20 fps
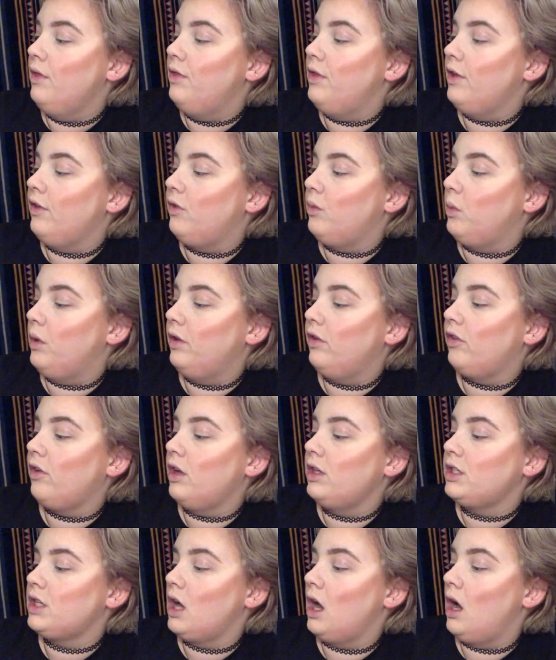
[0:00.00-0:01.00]
This one's
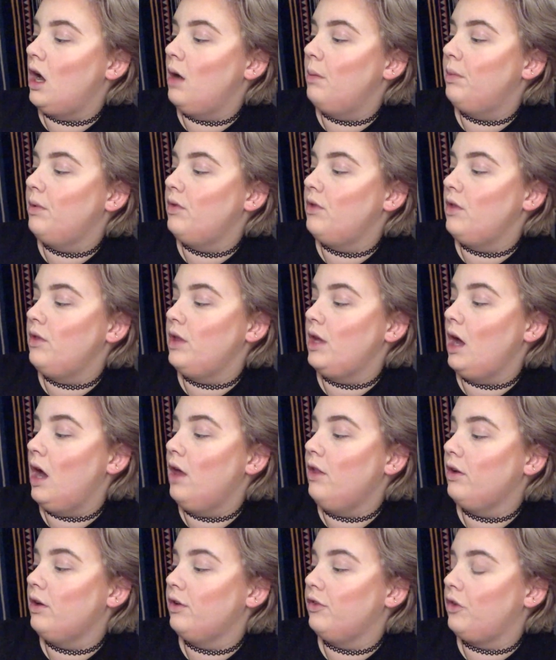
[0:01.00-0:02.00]
on top, then the
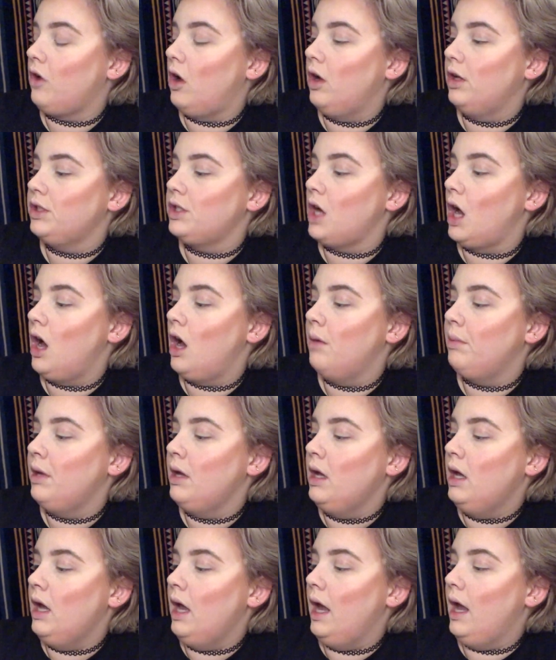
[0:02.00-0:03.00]
other's on top,
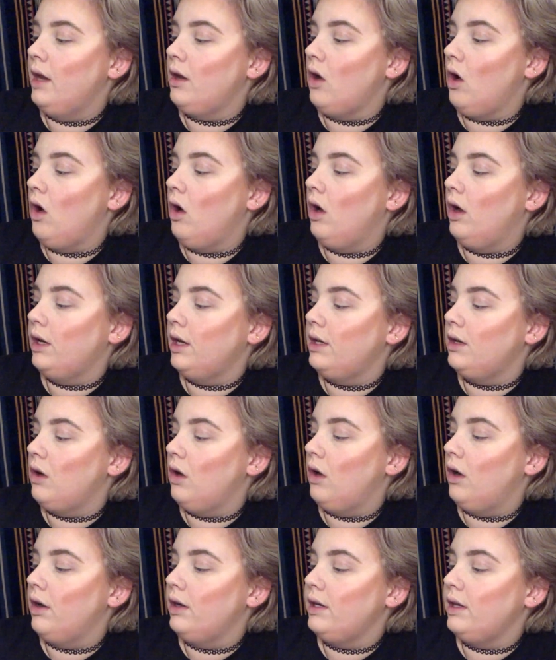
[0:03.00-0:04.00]
and on
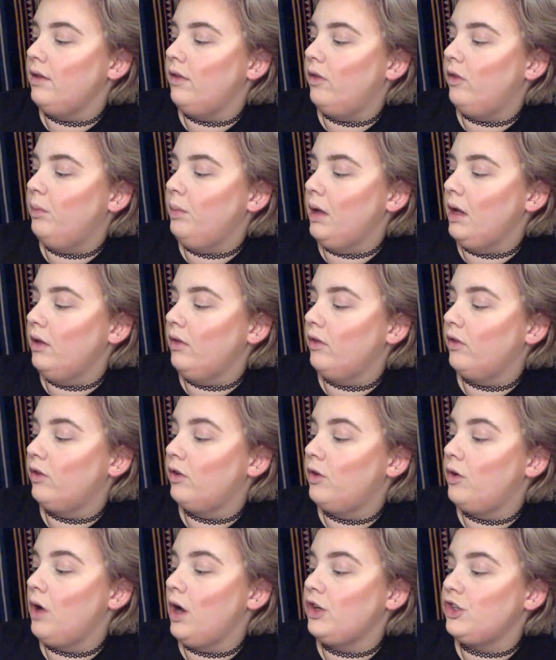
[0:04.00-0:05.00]
it spins,
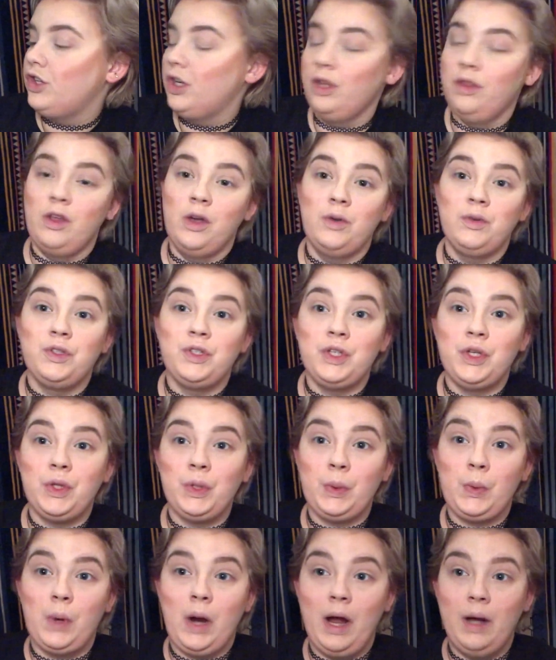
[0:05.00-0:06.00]
crushing those to
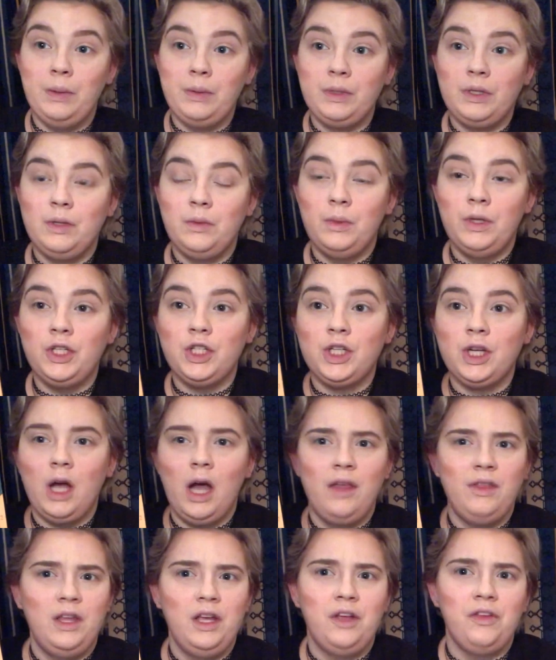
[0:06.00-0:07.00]
the ground, which
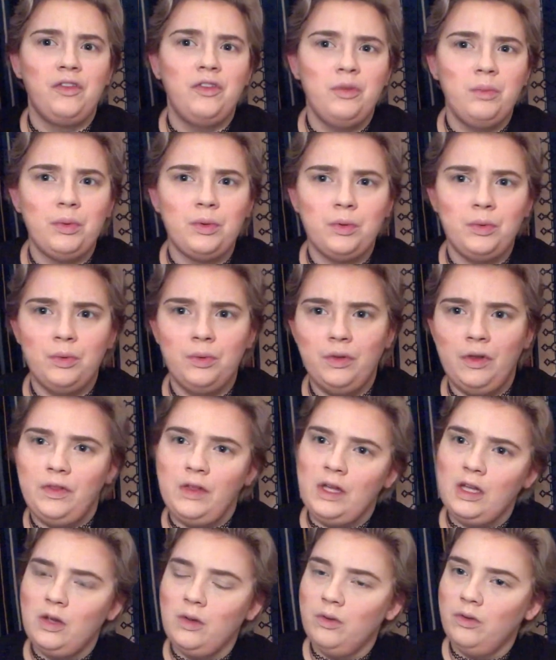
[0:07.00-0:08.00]
I think is super cool that
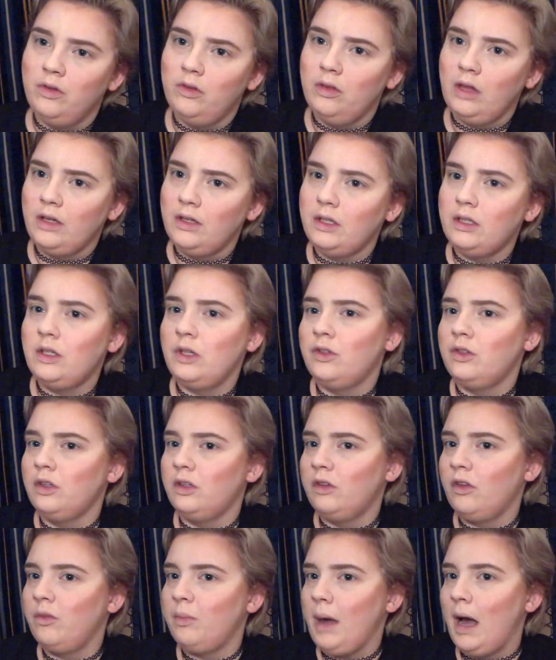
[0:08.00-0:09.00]
they
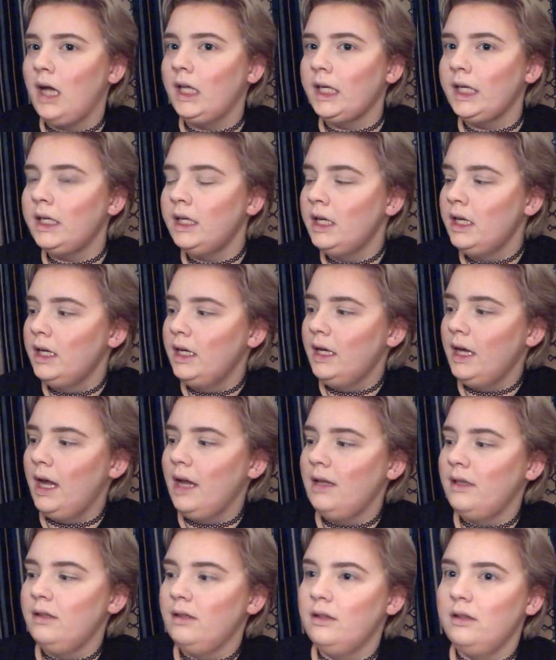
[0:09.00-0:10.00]
took this palette
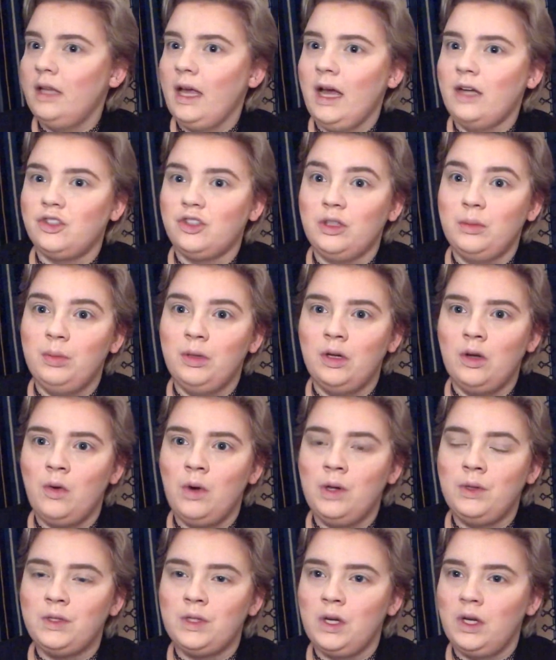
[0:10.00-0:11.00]
and they actually put
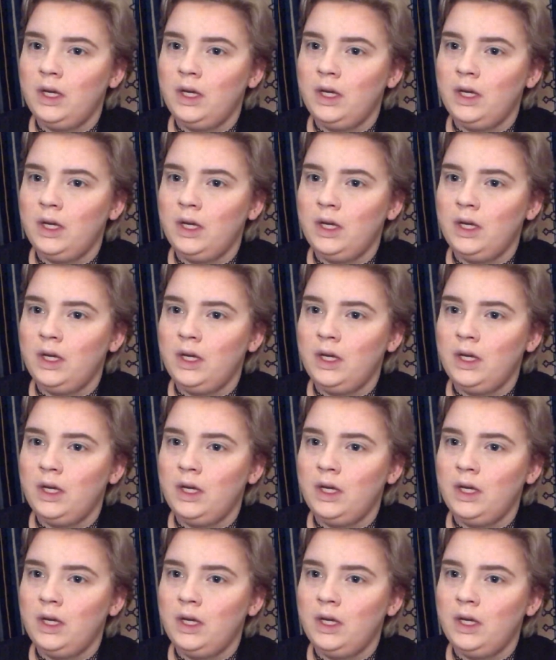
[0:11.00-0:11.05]
quotes